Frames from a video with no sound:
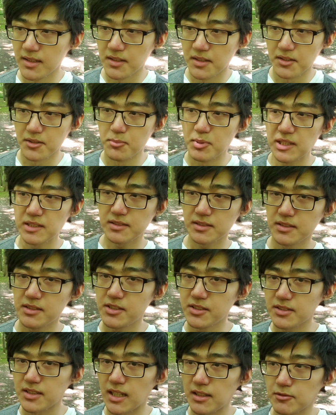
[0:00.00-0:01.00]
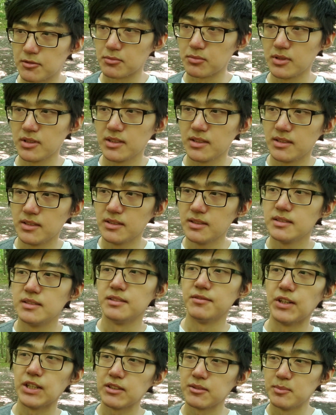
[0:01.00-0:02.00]
You basically just have a really good
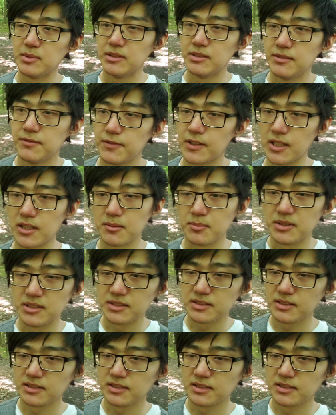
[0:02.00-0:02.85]
development environment